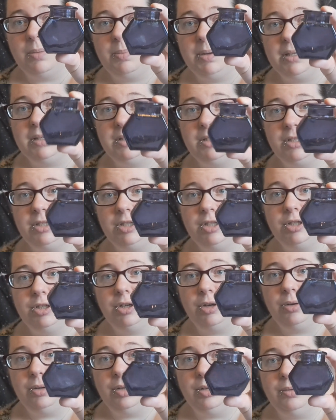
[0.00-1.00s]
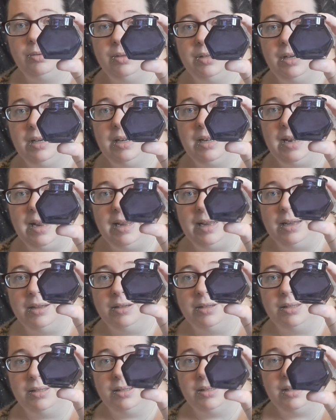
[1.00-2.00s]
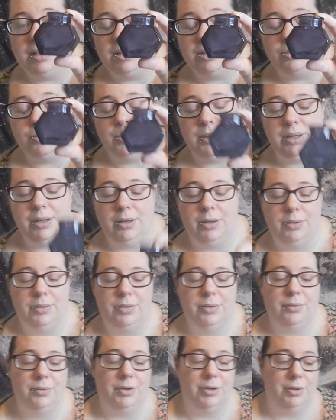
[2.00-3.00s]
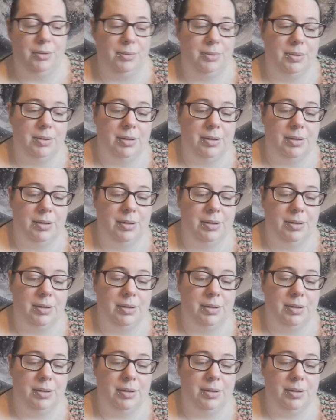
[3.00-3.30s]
best to show you the layers as we go through.